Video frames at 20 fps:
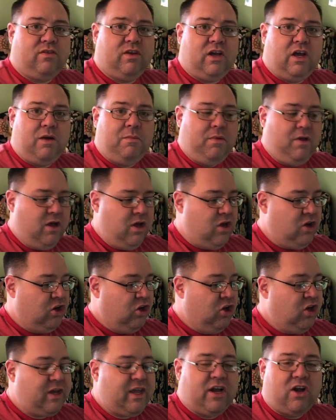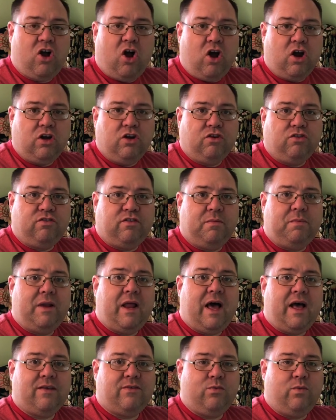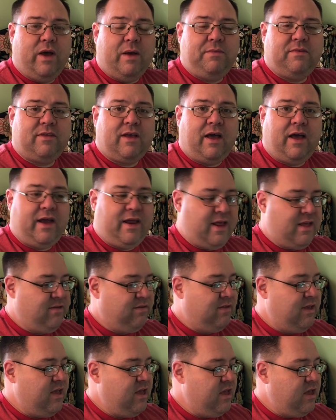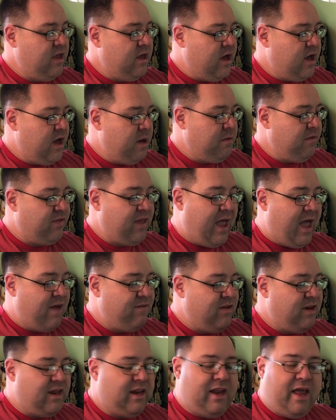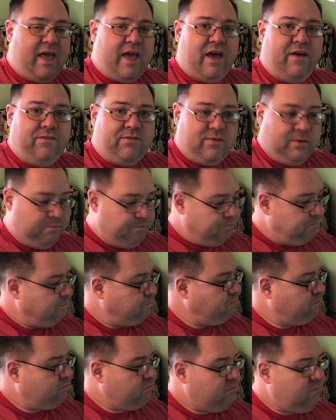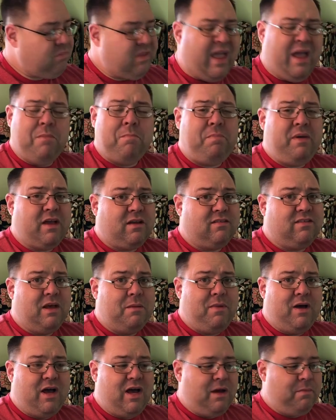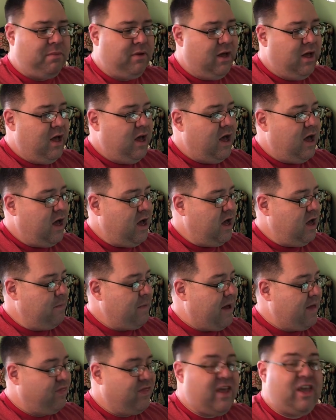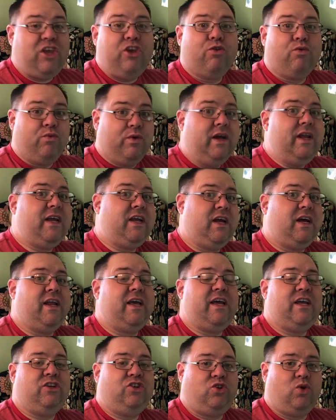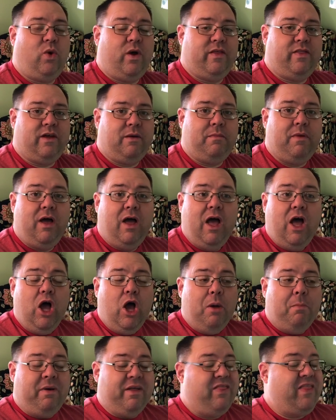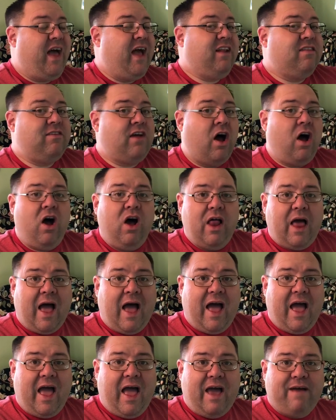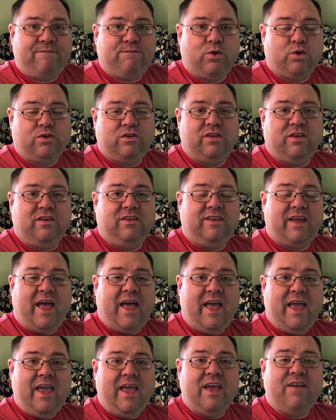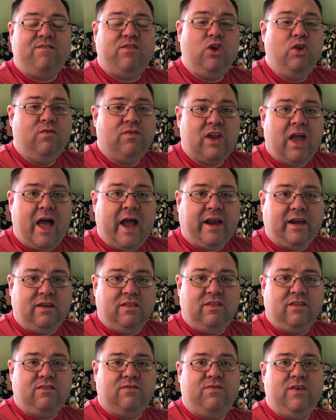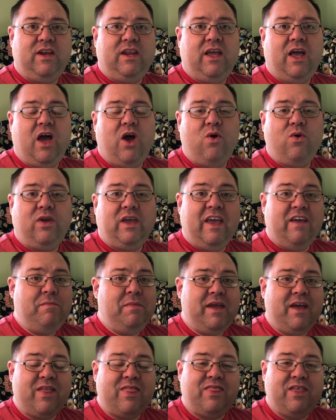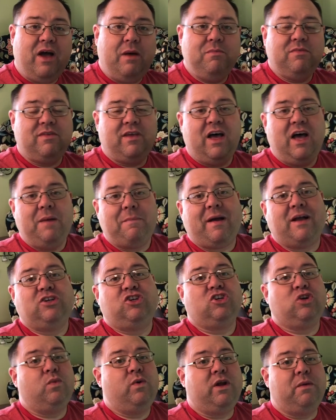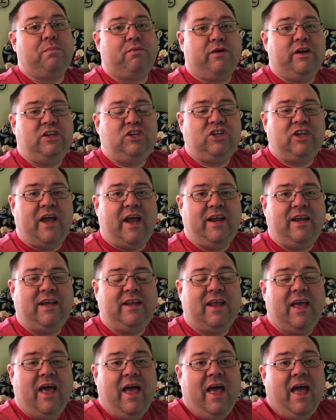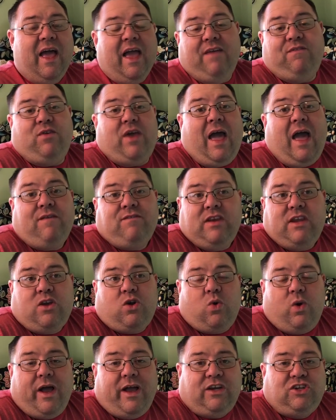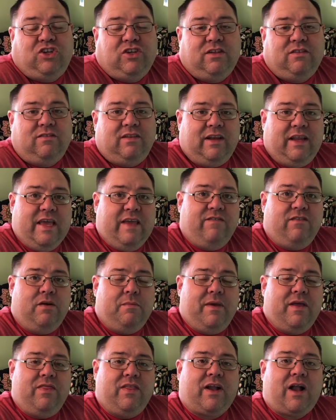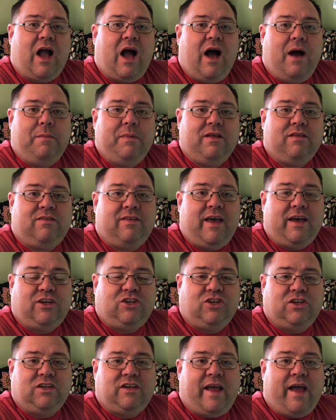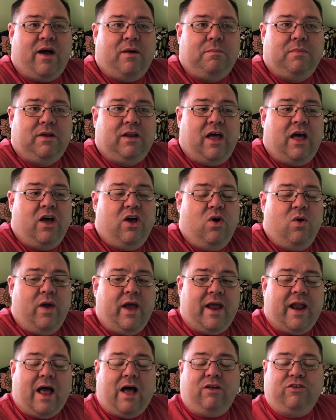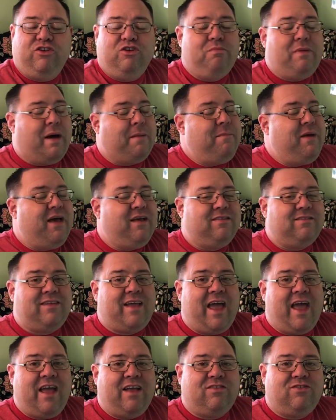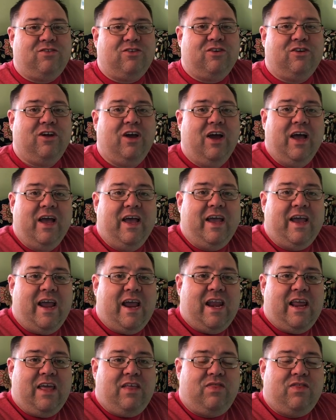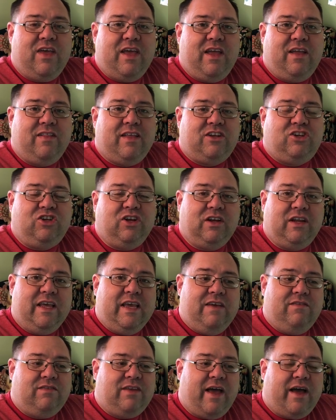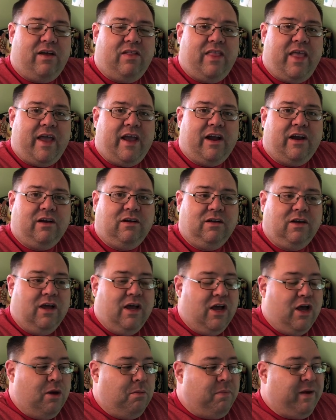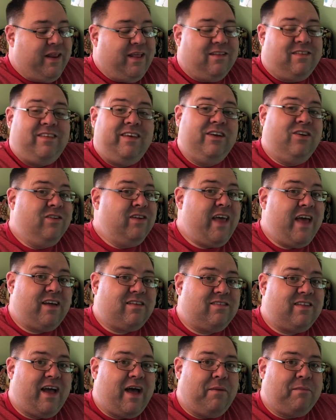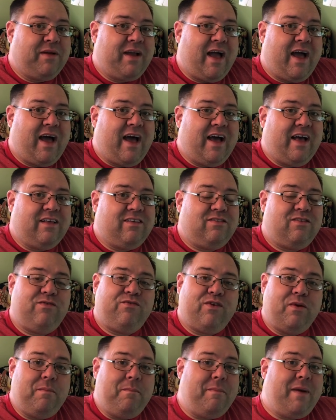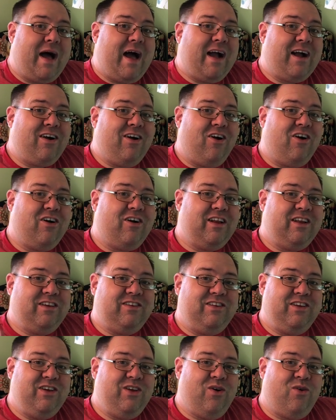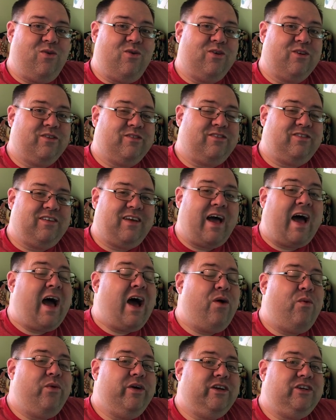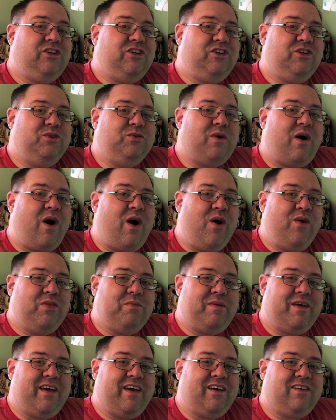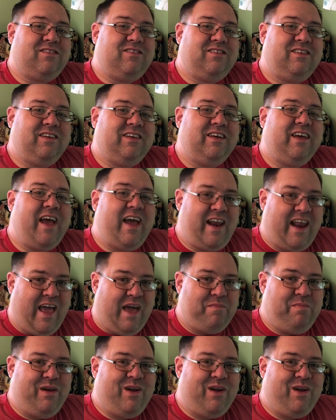them, look at Gardener Supplies website and see um, if they have any left and pick some up. Um, I think you're really gonna enjoy them. But that's all I have for today. If you've liked this video, give me a thumbs up. I sure would appreciate it. If you have any questions, leave them in the comment section down below and I'll do my best to answer anything that you leave down there. But until next time, guys, from my garden to yours, I wish you all the best and happy